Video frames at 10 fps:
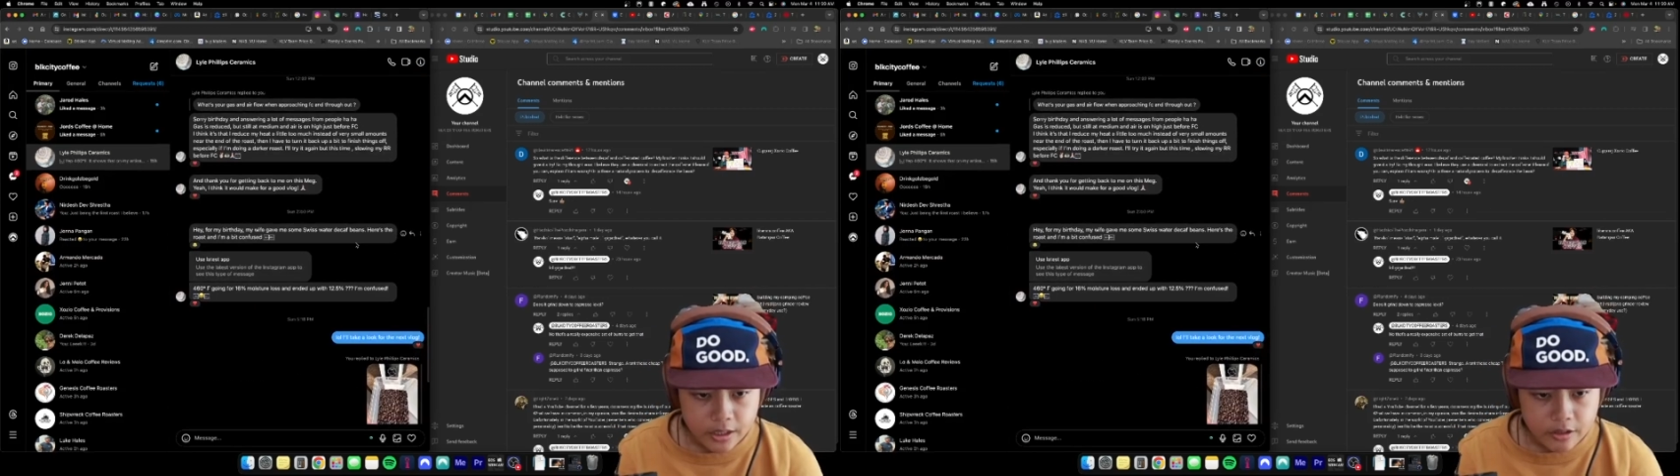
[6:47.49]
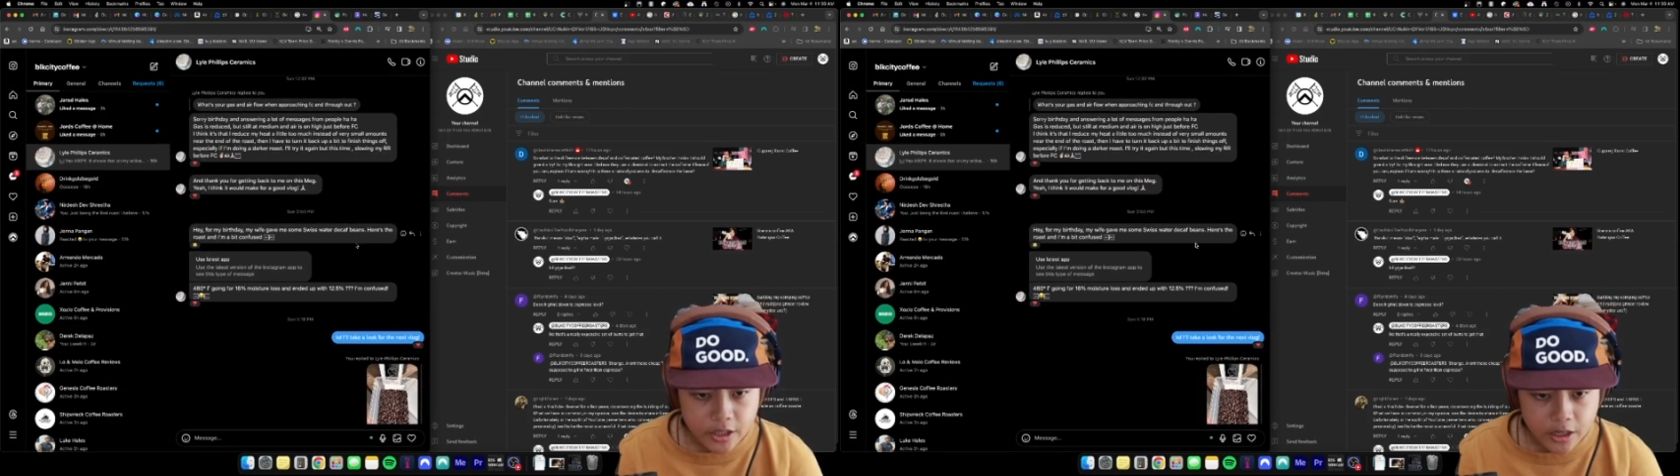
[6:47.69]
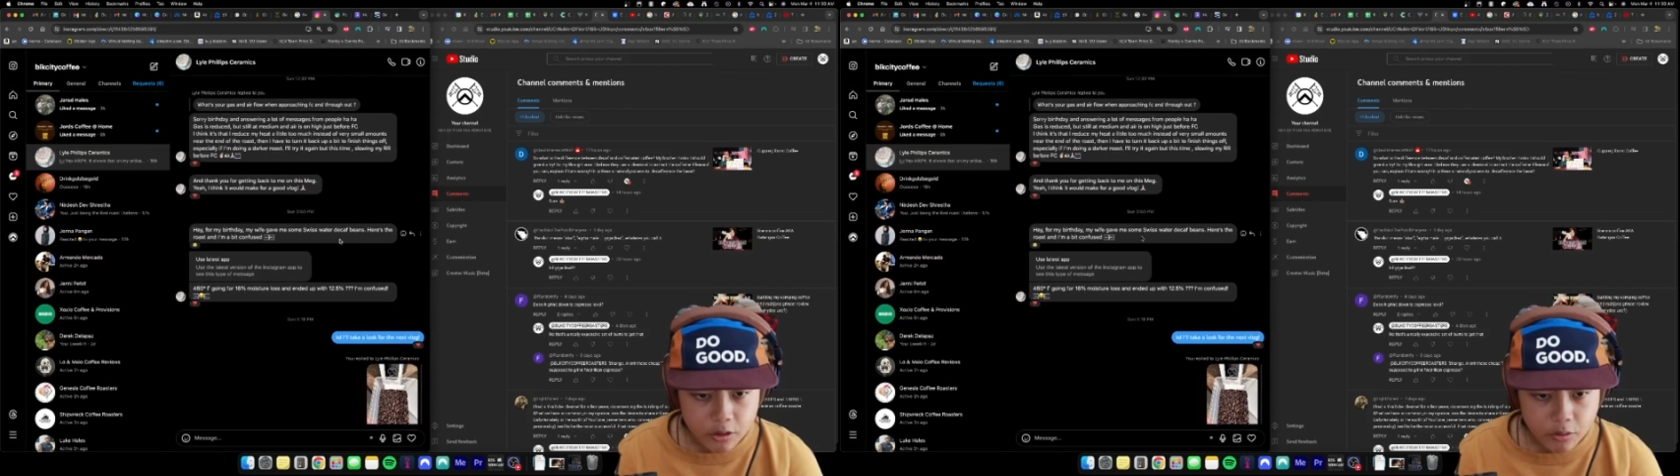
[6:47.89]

Second